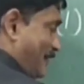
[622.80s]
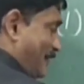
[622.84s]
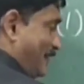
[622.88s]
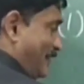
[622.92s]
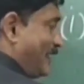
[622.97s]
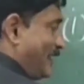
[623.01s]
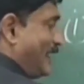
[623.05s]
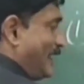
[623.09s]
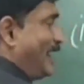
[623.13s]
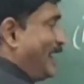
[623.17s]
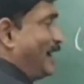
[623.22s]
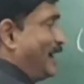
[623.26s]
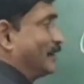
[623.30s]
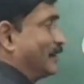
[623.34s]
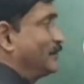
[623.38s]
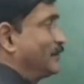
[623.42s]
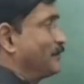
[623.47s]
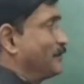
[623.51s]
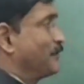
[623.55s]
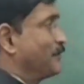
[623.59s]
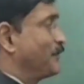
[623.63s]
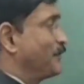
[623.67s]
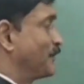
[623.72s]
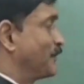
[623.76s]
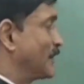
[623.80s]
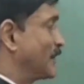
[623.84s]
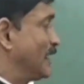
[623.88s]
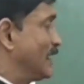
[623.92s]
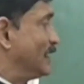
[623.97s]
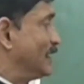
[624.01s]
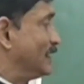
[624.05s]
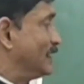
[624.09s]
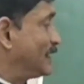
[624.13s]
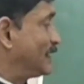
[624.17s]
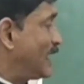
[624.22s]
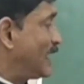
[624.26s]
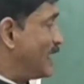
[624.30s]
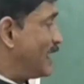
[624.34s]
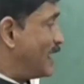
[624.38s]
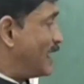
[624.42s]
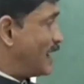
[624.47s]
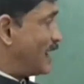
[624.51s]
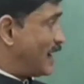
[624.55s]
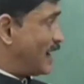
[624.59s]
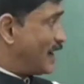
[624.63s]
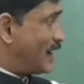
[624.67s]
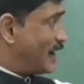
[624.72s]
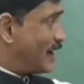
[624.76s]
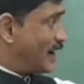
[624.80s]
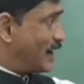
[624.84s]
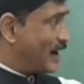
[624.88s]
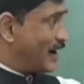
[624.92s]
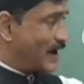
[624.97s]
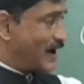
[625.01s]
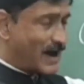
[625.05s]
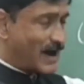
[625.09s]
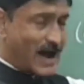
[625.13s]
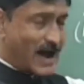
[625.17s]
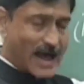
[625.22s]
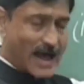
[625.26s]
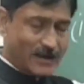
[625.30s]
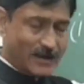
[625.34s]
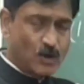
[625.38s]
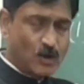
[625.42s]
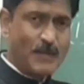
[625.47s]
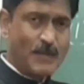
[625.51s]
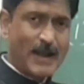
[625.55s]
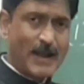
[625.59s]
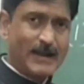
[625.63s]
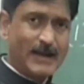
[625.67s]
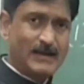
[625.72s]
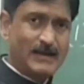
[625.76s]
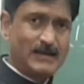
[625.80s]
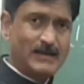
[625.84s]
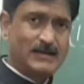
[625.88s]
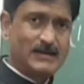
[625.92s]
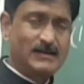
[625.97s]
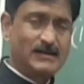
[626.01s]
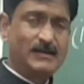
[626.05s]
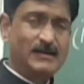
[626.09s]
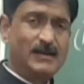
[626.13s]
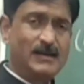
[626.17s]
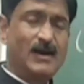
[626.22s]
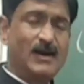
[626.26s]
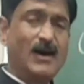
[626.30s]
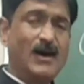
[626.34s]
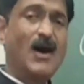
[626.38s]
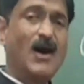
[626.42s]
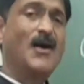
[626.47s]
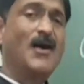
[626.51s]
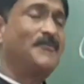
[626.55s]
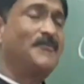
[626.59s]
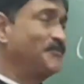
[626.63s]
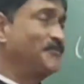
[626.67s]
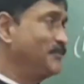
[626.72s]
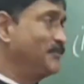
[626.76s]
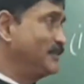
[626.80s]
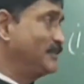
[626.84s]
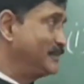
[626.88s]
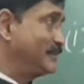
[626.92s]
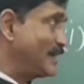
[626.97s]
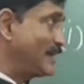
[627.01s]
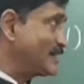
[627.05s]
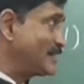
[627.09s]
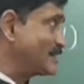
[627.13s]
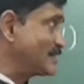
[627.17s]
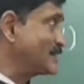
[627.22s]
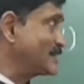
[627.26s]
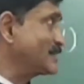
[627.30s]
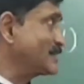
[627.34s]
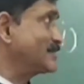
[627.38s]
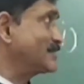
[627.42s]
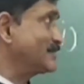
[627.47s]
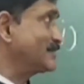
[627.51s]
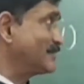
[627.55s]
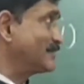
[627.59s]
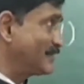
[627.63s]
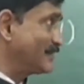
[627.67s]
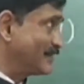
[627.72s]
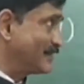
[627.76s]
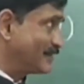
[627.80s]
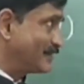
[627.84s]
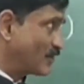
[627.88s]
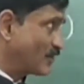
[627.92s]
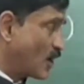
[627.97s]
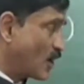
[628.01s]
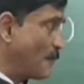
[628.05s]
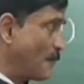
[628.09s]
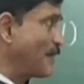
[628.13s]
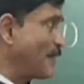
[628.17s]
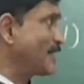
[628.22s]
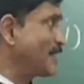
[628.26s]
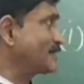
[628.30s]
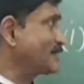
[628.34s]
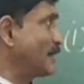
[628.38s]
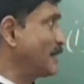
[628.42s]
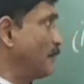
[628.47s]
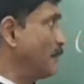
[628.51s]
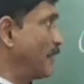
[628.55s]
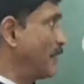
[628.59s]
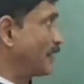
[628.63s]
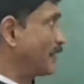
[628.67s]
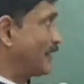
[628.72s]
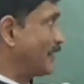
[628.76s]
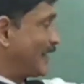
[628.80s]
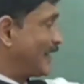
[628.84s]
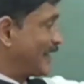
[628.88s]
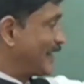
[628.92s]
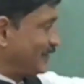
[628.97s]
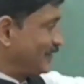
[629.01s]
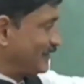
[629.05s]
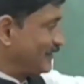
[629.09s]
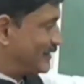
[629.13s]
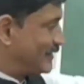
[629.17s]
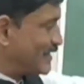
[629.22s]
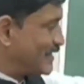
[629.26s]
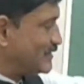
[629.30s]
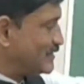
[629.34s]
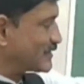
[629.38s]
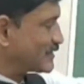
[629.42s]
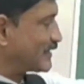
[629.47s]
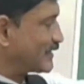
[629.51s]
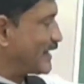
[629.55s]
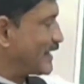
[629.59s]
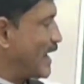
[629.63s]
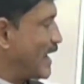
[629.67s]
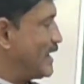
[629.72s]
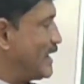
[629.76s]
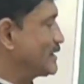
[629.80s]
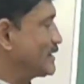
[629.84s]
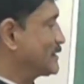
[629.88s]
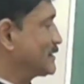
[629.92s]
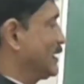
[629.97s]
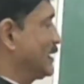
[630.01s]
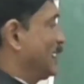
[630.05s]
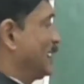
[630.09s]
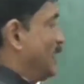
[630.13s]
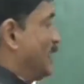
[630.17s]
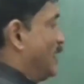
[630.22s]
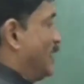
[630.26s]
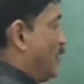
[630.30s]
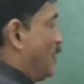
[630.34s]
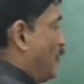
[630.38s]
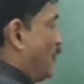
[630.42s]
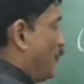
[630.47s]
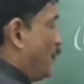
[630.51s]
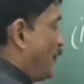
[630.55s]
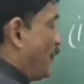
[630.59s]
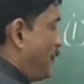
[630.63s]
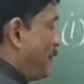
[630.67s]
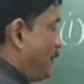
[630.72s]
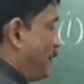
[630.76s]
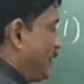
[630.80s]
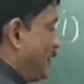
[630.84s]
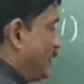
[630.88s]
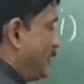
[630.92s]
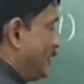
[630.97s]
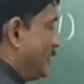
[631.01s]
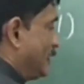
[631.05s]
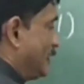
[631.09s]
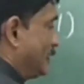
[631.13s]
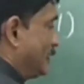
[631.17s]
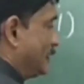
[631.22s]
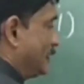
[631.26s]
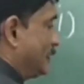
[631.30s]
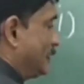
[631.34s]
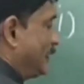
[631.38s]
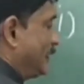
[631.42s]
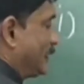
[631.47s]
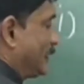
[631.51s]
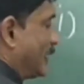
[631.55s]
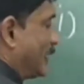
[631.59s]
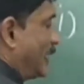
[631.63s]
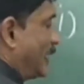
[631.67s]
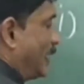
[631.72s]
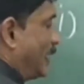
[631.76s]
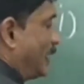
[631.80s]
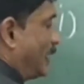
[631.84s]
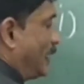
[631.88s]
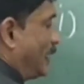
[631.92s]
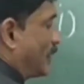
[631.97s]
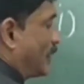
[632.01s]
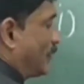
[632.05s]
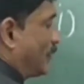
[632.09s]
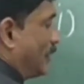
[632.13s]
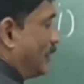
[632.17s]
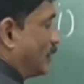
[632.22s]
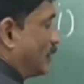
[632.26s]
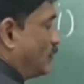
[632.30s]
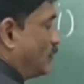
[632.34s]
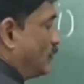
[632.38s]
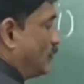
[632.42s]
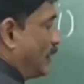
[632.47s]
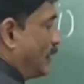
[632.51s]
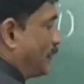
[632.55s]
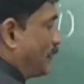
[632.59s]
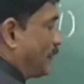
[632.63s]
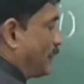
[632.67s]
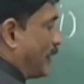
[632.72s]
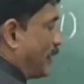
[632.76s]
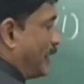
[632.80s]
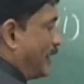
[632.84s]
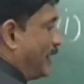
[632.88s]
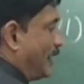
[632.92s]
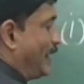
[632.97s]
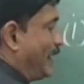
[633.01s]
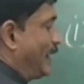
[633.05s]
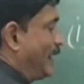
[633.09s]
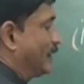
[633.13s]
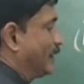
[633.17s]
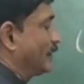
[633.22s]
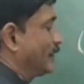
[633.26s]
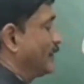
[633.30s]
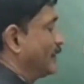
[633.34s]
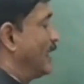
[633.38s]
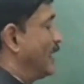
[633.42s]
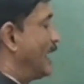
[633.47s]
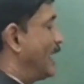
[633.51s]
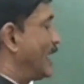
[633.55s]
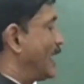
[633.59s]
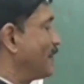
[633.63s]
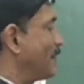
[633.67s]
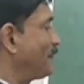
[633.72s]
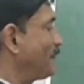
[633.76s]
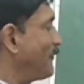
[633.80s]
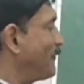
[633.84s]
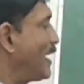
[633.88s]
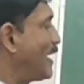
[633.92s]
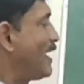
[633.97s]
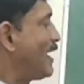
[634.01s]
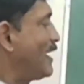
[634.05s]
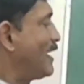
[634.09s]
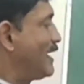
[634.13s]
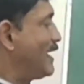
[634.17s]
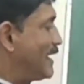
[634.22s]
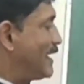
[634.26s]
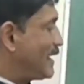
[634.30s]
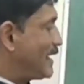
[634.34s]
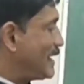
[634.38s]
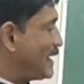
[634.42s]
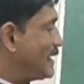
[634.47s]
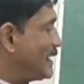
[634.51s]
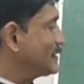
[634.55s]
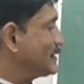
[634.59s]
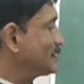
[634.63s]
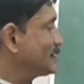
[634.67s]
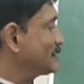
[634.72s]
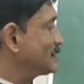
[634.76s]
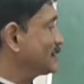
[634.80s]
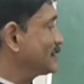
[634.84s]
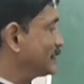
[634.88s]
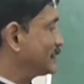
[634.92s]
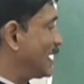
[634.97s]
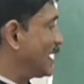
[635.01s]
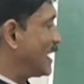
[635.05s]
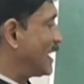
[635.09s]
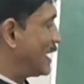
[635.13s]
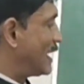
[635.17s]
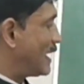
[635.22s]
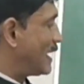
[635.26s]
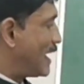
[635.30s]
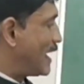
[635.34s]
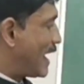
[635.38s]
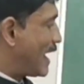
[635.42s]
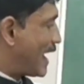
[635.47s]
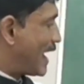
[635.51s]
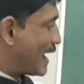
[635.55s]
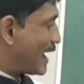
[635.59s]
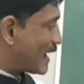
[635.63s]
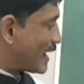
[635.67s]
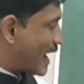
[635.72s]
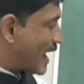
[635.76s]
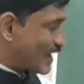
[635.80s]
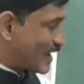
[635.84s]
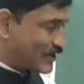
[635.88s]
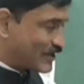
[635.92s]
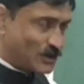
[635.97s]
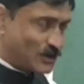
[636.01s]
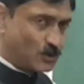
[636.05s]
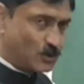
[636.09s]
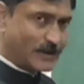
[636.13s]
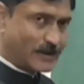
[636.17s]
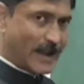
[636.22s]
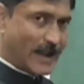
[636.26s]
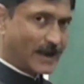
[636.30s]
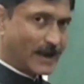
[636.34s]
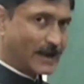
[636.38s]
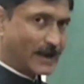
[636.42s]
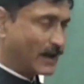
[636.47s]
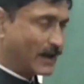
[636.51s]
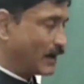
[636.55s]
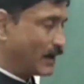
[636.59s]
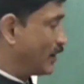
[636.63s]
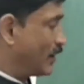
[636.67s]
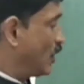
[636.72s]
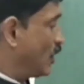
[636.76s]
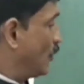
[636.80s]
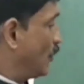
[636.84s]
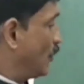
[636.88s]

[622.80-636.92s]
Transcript: here the argument of this complex number in this case will be theta equal to alpha. Here, alpha is the acute angle